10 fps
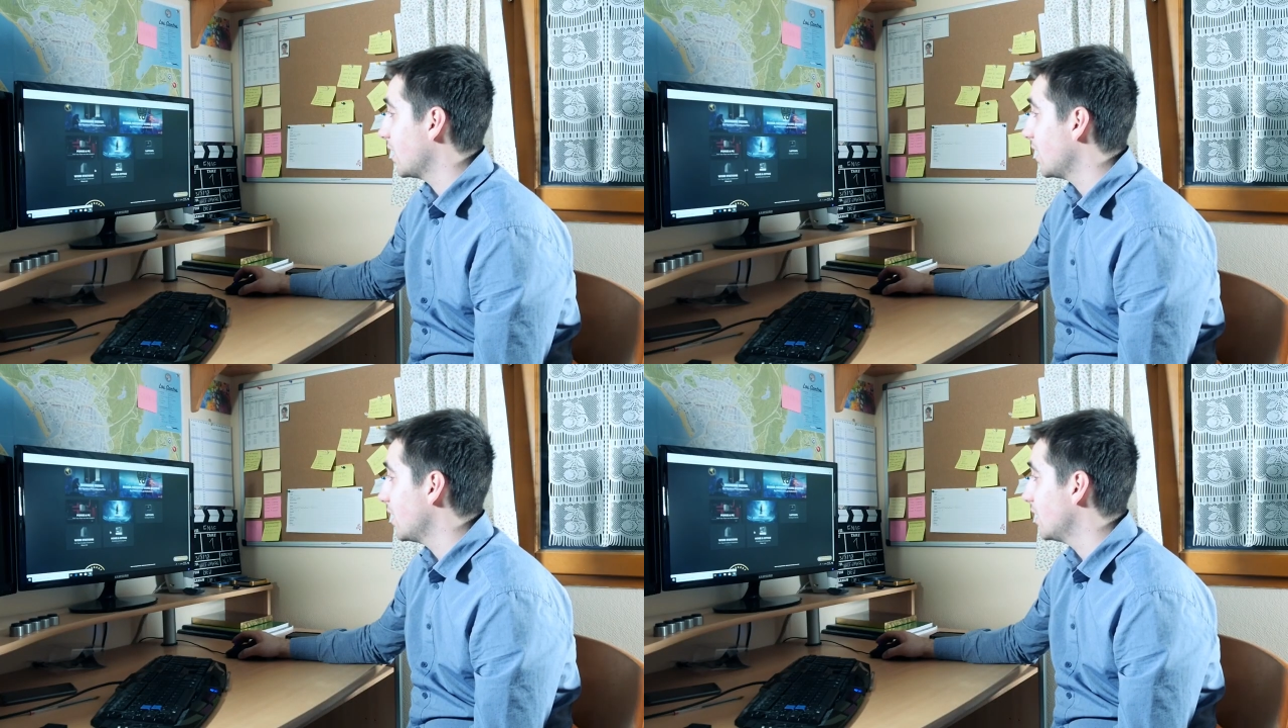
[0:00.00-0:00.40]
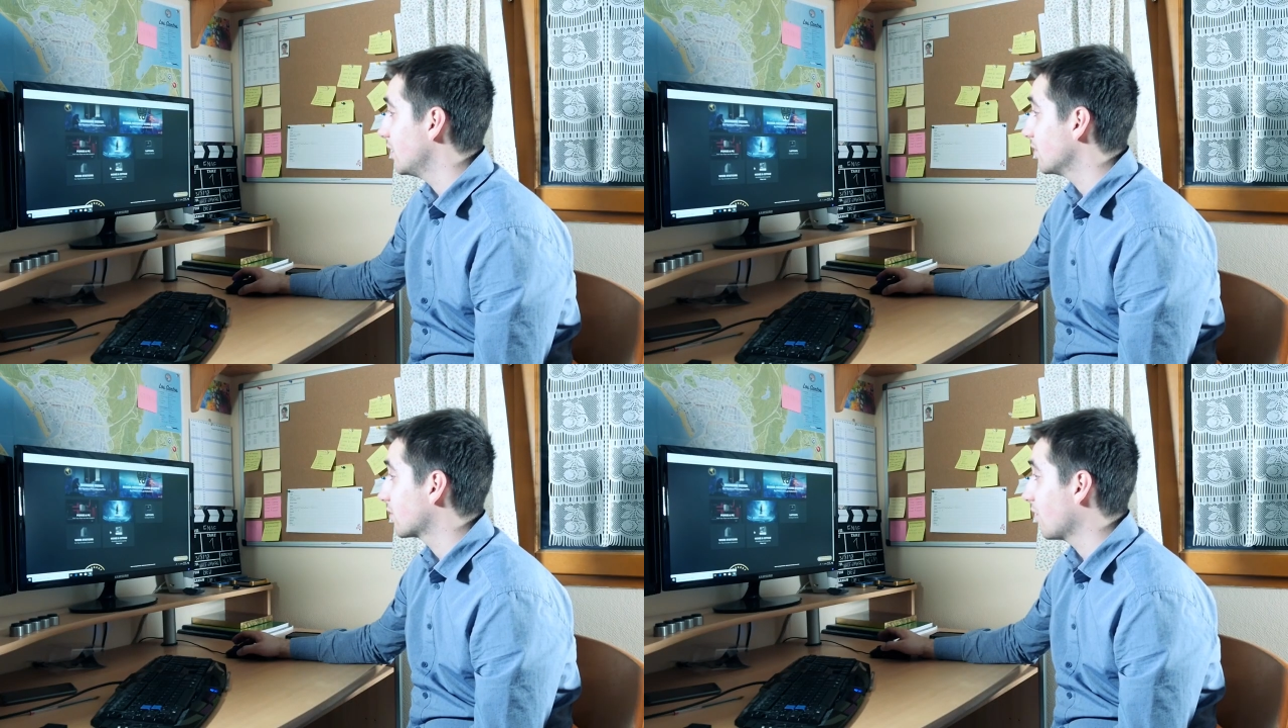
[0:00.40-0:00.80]

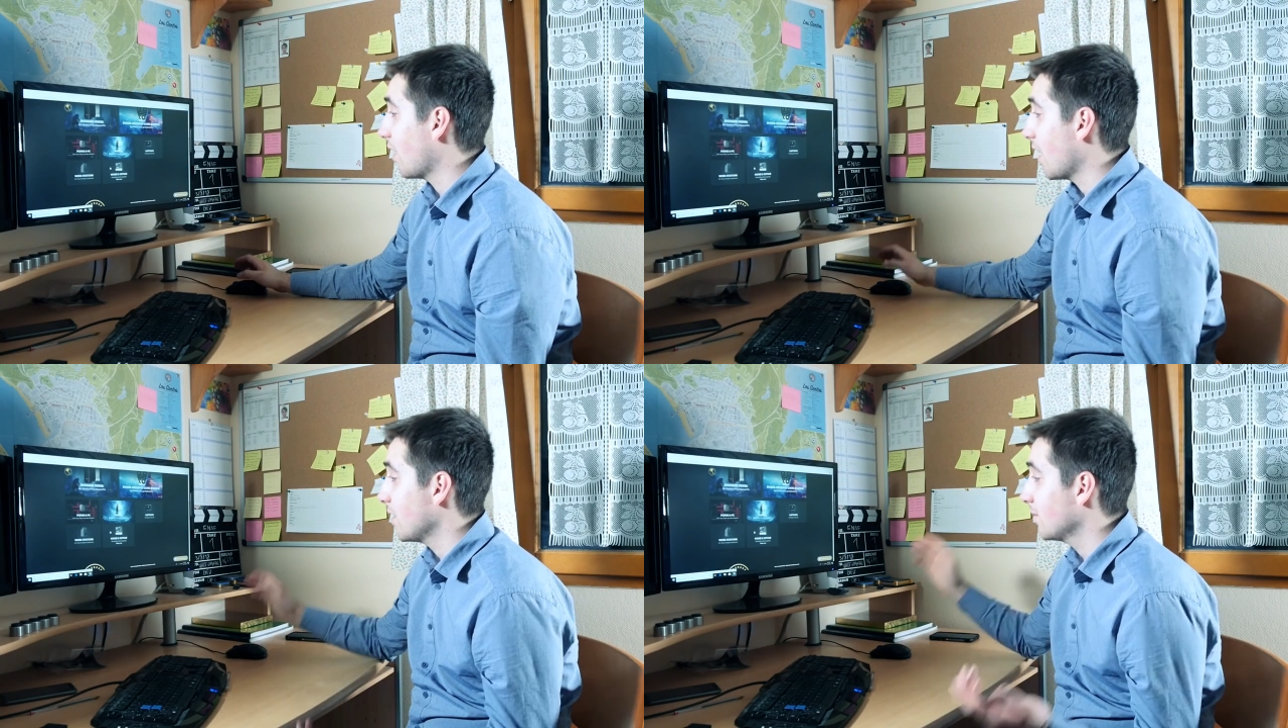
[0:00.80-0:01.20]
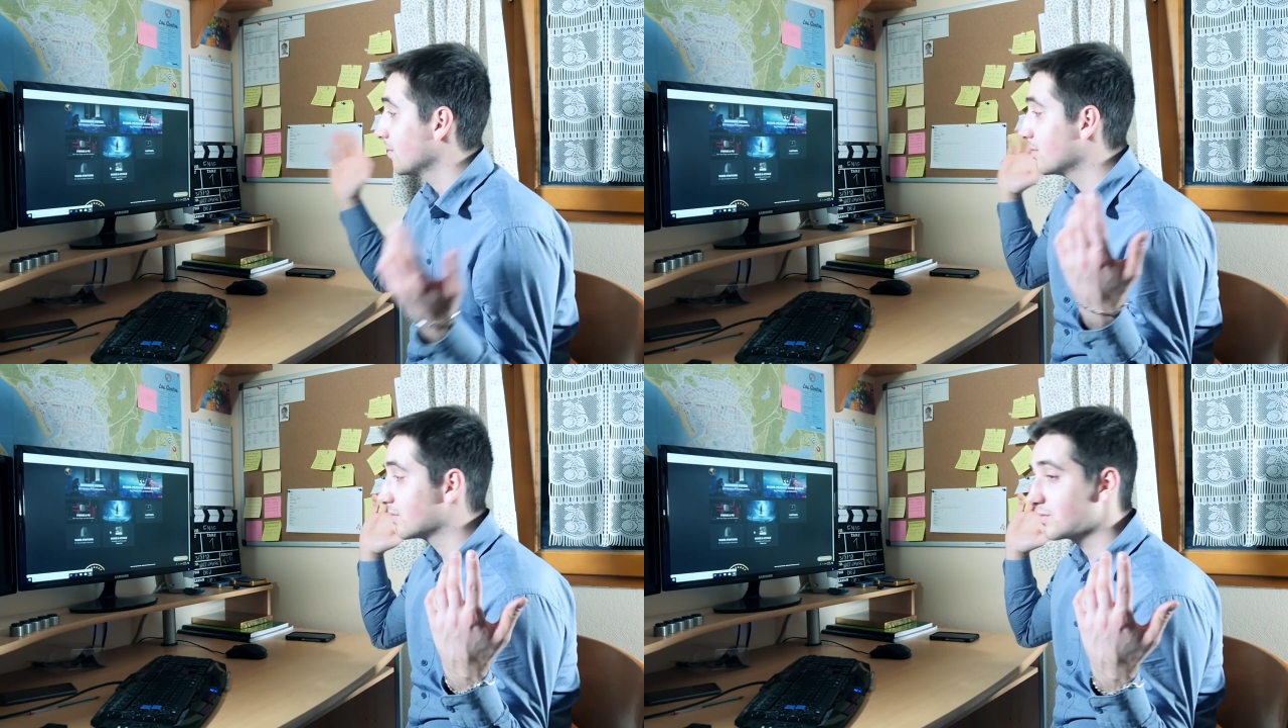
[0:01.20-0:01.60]
And so
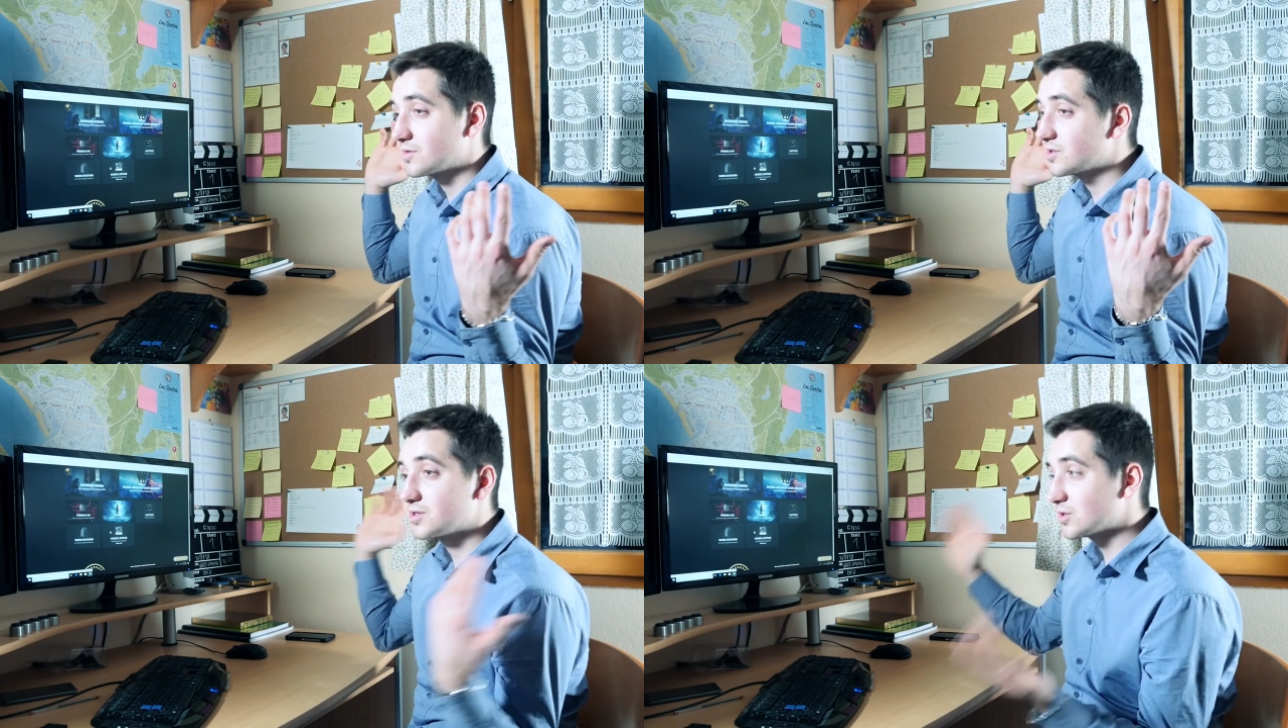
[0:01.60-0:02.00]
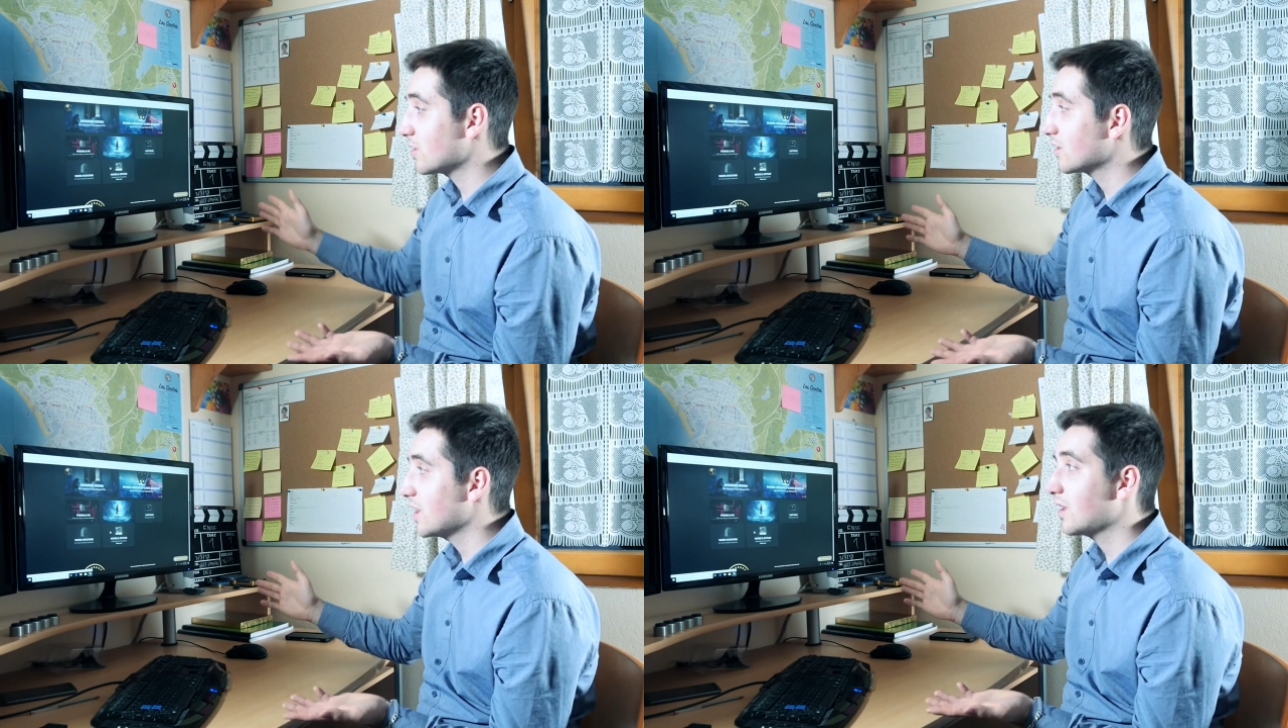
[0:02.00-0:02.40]
I'm just
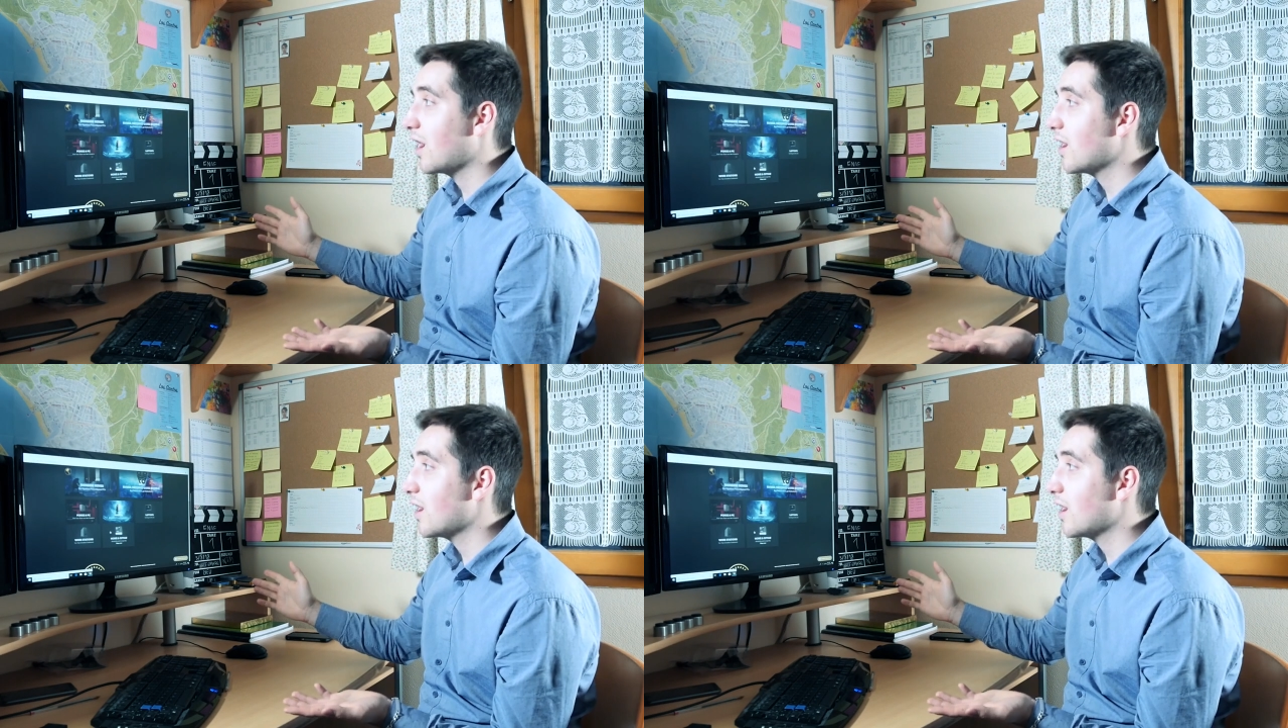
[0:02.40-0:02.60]
want to thank